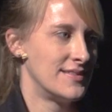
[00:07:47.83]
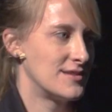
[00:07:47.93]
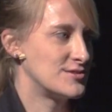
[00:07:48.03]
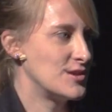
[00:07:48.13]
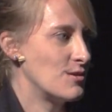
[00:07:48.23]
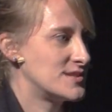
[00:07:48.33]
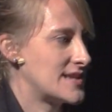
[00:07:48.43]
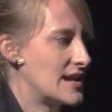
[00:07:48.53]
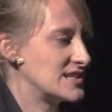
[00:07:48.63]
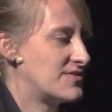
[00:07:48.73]
there's no
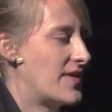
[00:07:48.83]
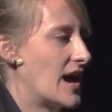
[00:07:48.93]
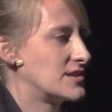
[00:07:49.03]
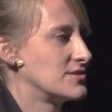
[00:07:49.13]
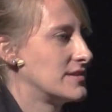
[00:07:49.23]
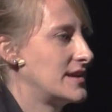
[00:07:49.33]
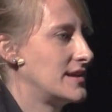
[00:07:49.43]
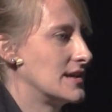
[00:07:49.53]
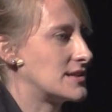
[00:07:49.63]
satisfactory